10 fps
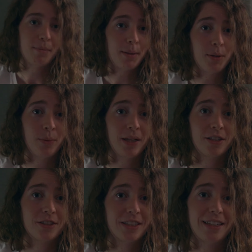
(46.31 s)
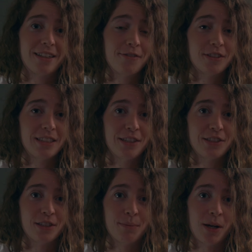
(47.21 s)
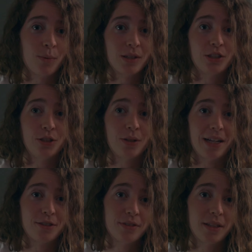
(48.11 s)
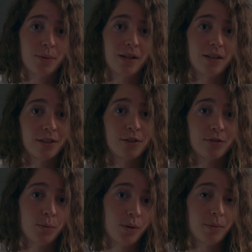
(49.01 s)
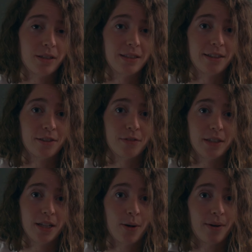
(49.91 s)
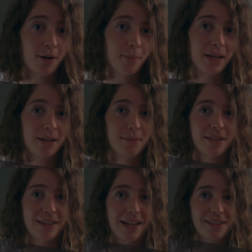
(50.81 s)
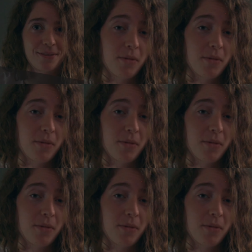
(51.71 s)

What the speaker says: Maybe we can create a conversation about what you guys really want to learn from one particular video and I'll make it about that.